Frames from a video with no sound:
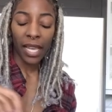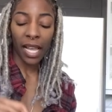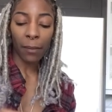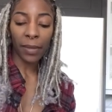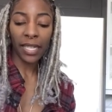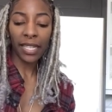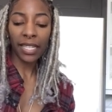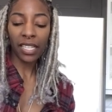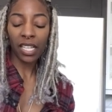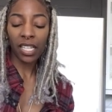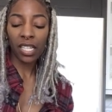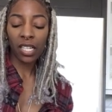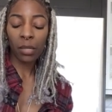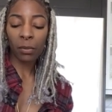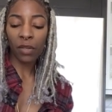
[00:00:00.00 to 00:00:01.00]
I'm getting,
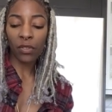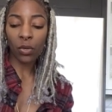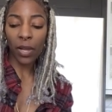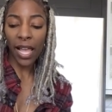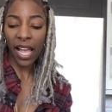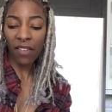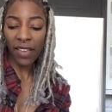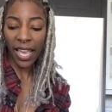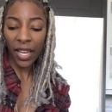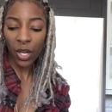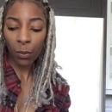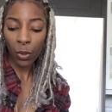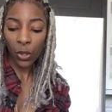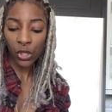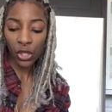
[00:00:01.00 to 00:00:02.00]
um, if you have
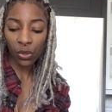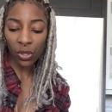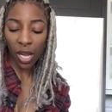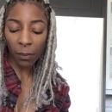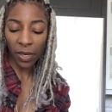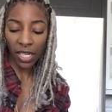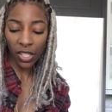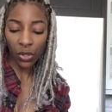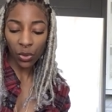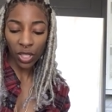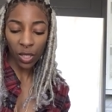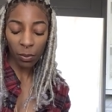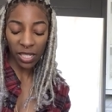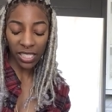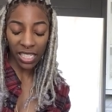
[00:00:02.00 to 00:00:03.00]
animals, you, I'm getting, you
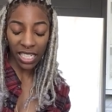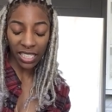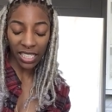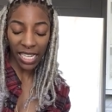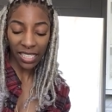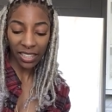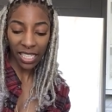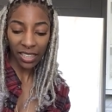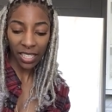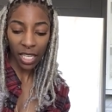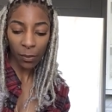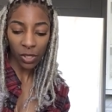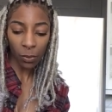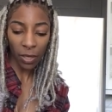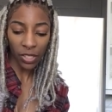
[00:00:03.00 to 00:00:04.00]
could be neglecting
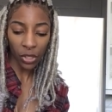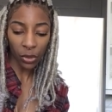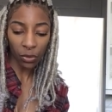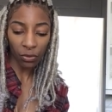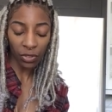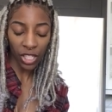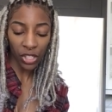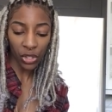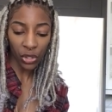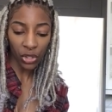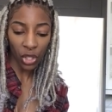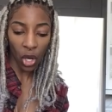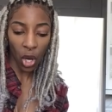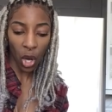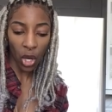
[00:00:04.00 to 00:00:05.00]
them. So make sure you feed your
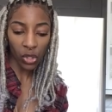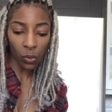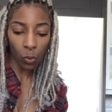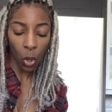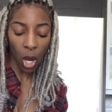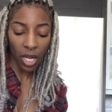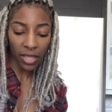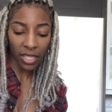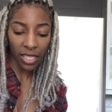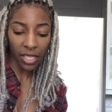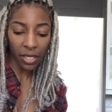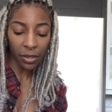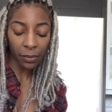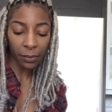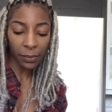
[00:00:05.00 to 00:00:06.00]
dogs, walk
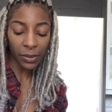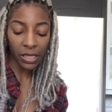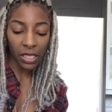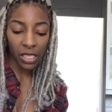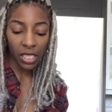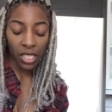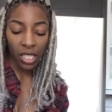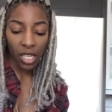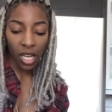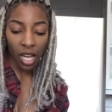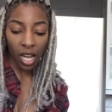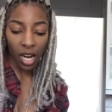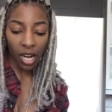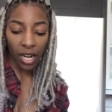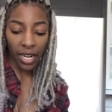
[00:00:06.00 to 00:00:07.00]
them.
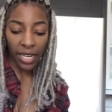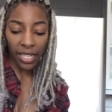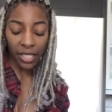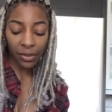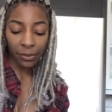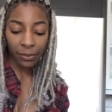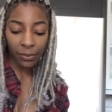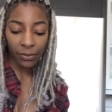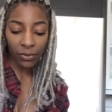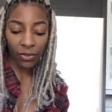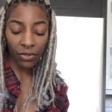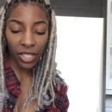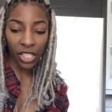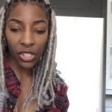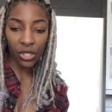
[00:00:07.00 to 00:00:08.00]
All right,
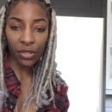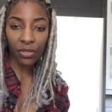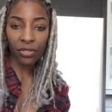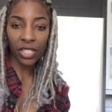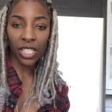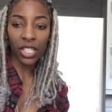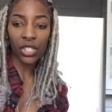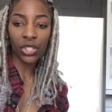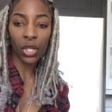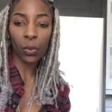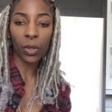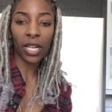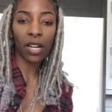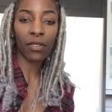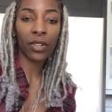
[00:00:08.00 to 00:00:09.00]
feed your fish or
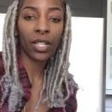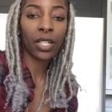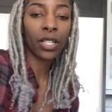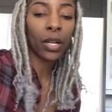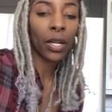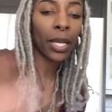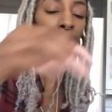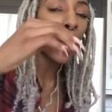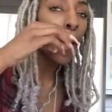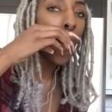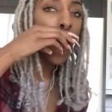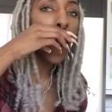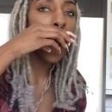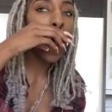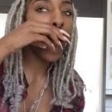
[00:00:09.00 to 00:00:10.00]
whatever. Okay,
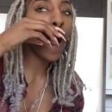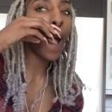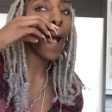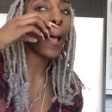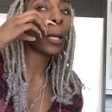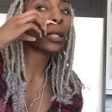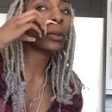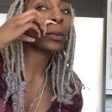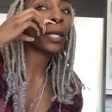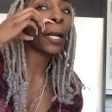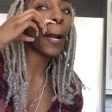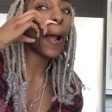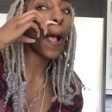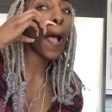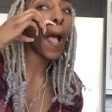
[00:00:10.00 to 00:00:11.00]
I
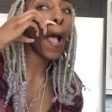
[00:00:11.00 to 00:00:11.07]
swear.